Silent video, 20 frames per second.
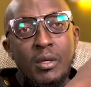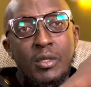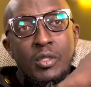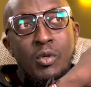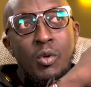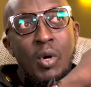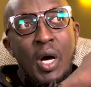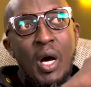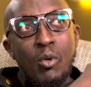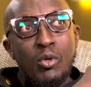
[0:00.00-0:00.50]

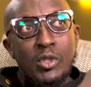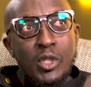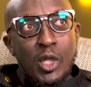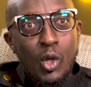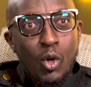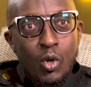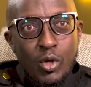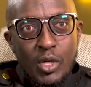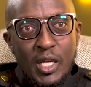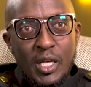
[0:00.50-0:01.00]
So I was
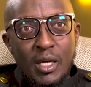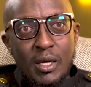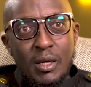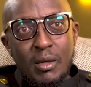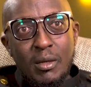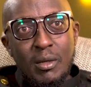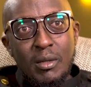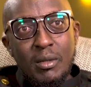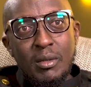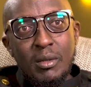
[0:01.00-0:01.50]
loading
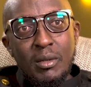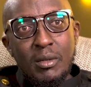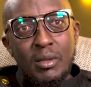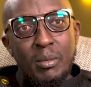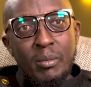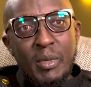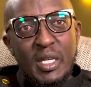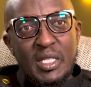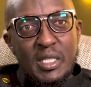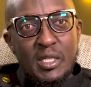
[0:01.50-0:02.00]
the
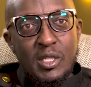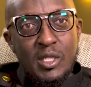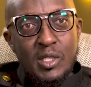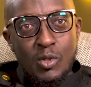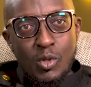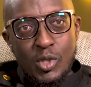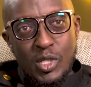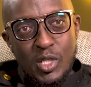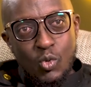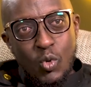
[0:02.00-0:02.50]
messages
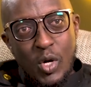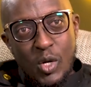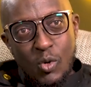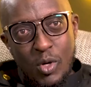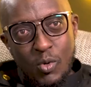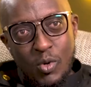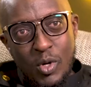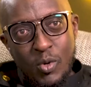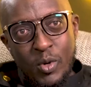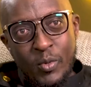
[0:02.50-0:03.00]
because it's
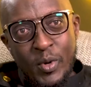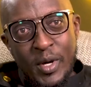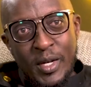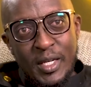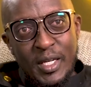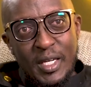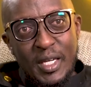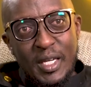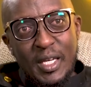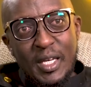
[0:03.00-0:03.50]
11111,
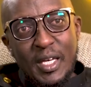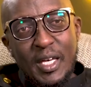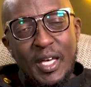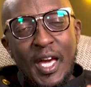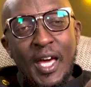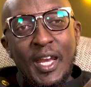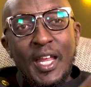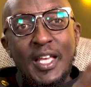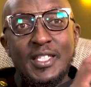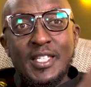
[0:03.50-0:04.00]

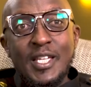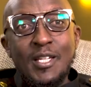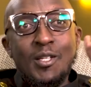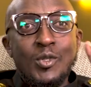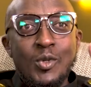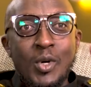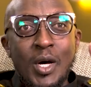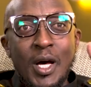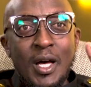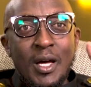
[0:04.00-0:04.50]
and I sent
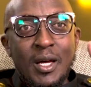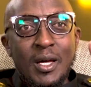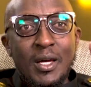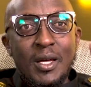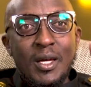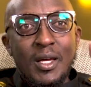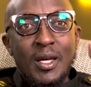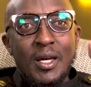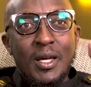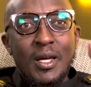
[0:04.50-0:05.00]
to her.
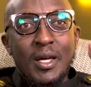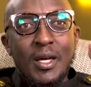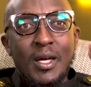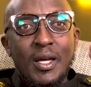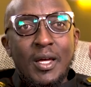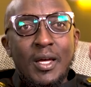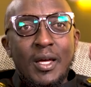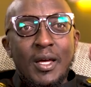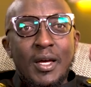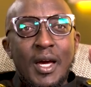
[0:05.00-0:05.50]

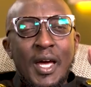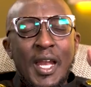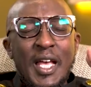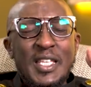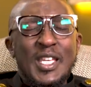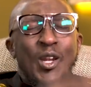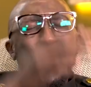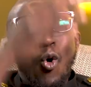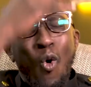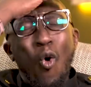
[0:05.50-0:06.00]
I
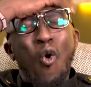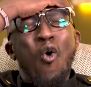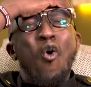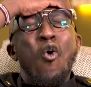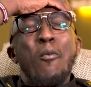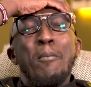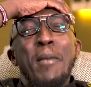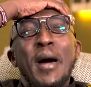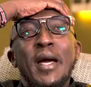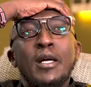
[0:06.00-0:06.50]
said,
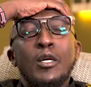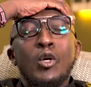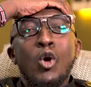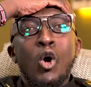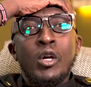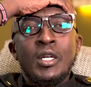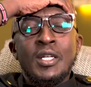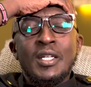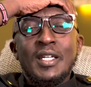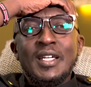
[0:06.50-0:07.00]
oh my
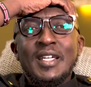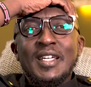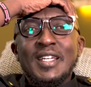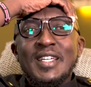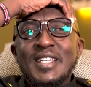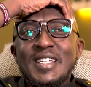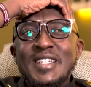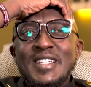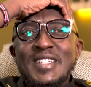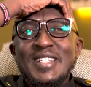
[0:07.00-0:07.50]
God,
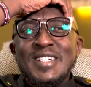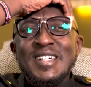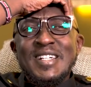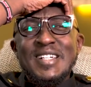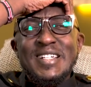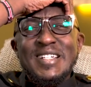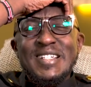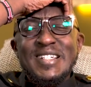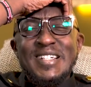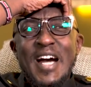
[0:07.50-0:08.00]

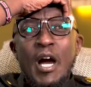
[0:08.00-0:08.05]
I